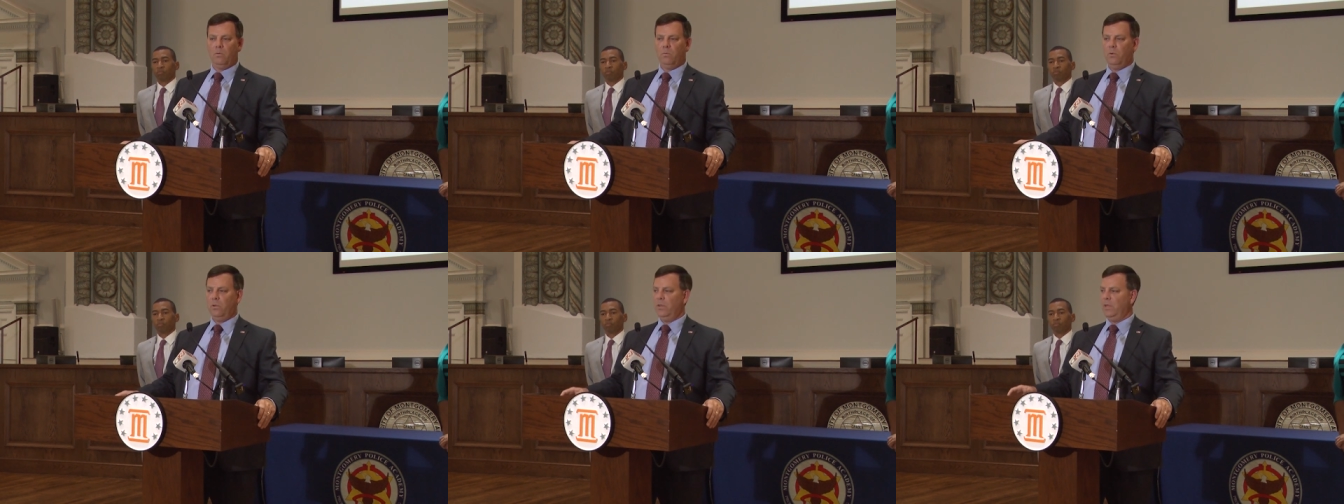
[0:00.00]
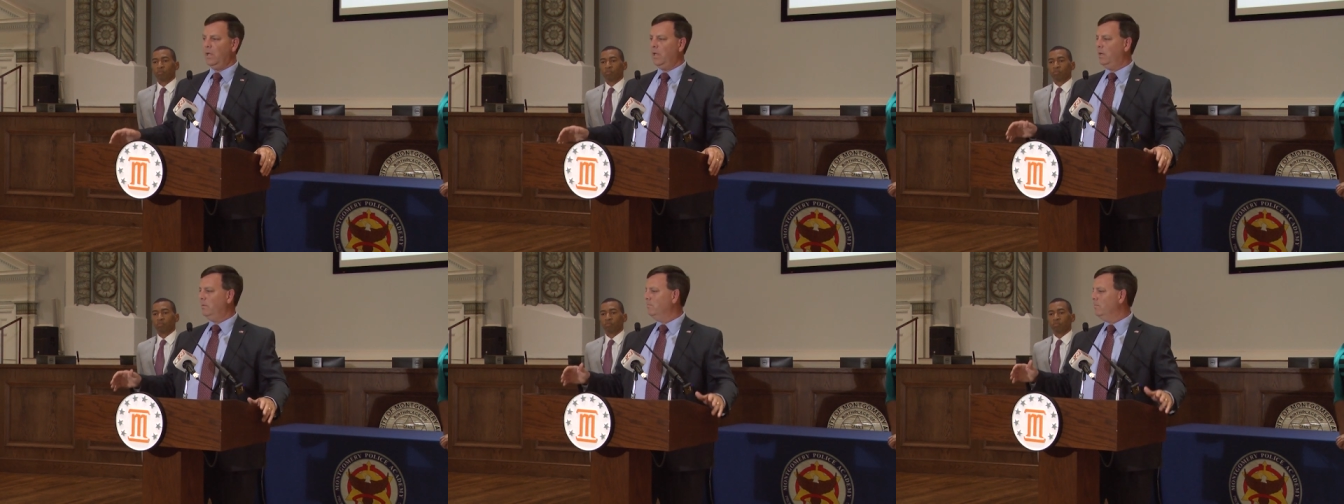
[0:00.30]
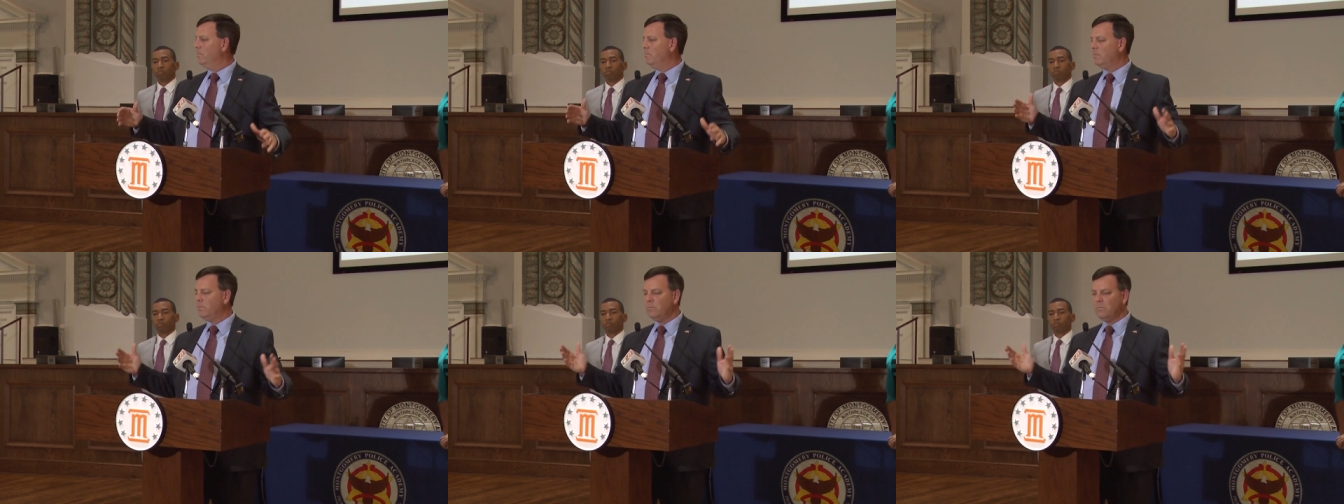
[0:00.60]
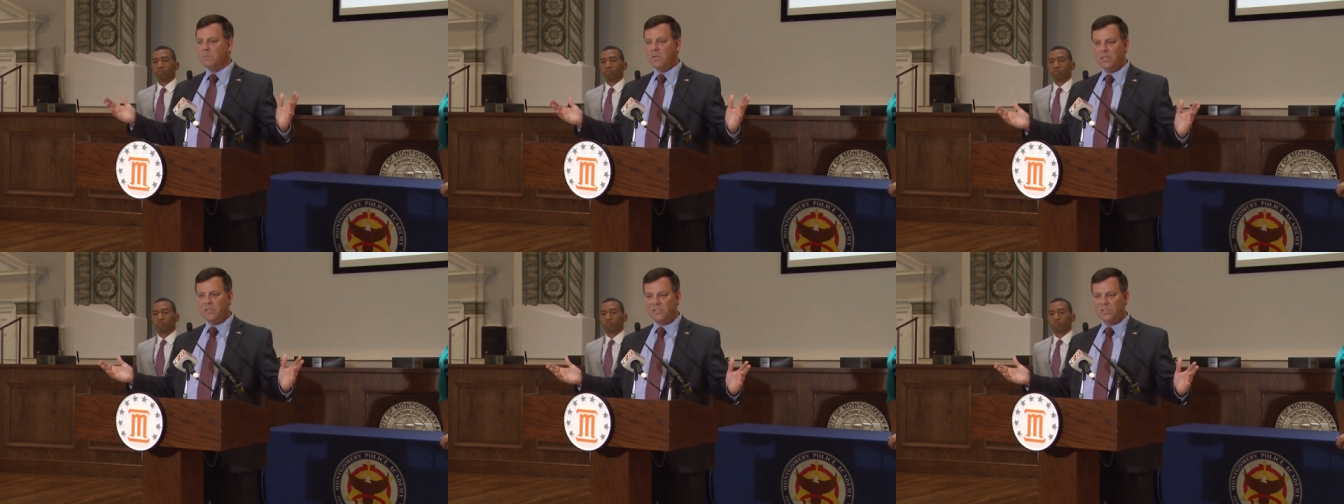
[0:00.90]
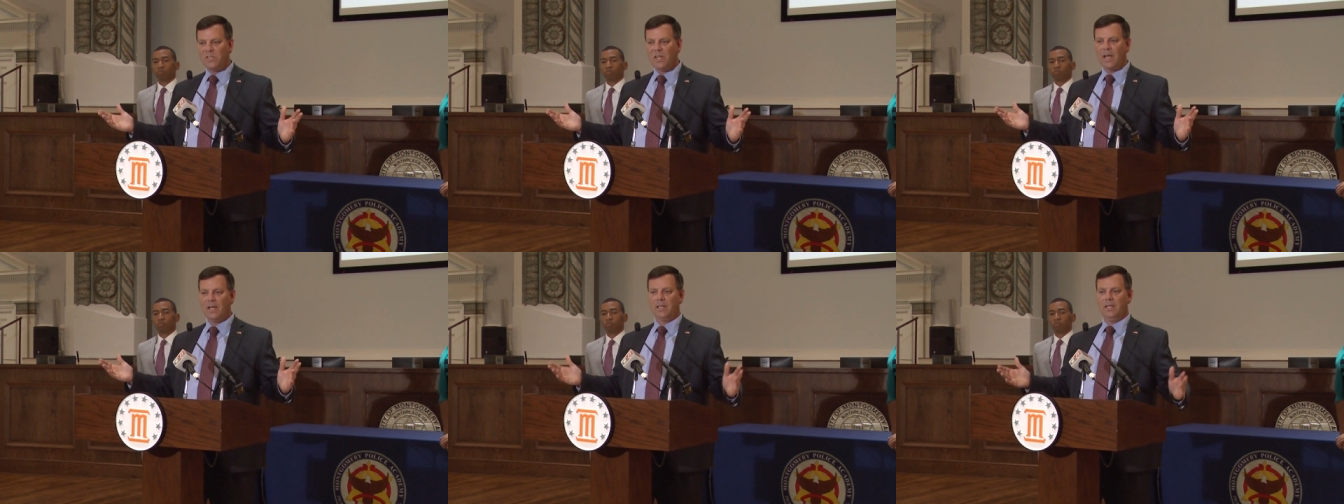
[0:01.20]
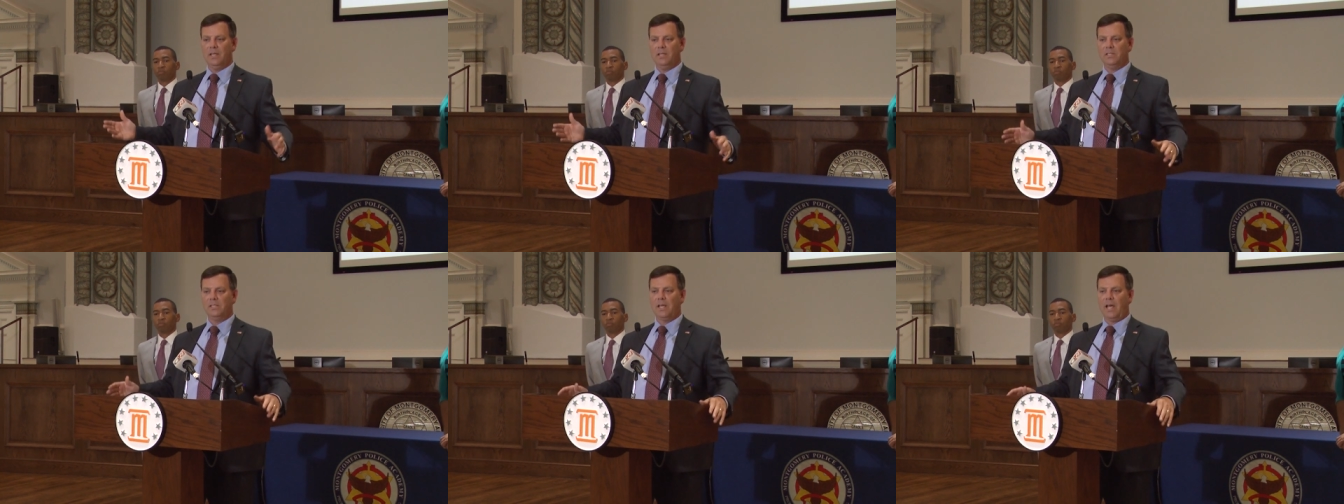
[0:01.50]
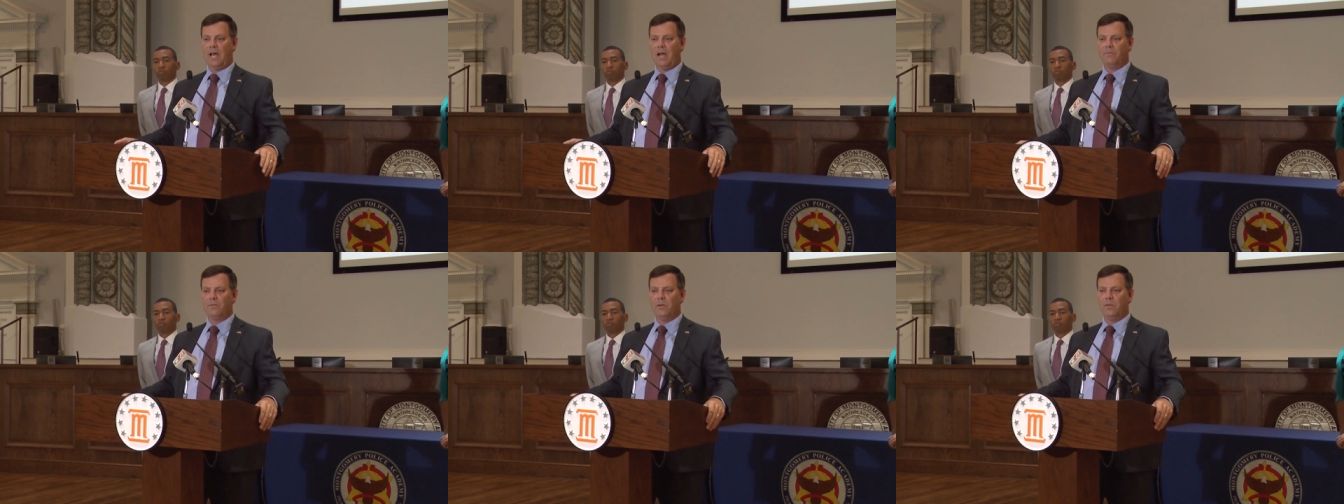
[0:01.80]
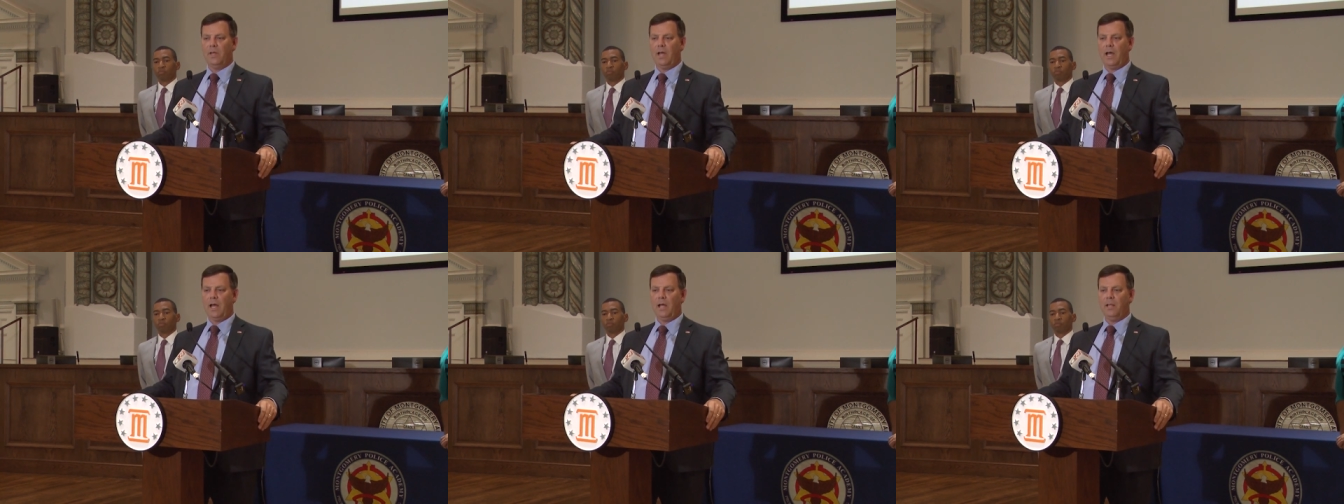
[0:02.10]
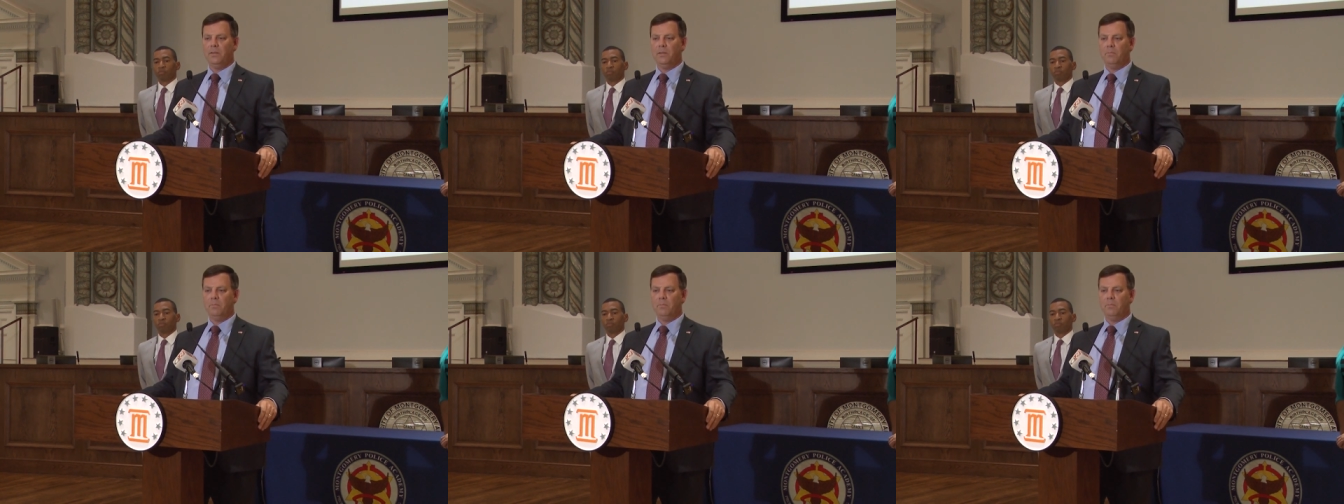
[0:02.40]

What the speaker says: Within seconds after that,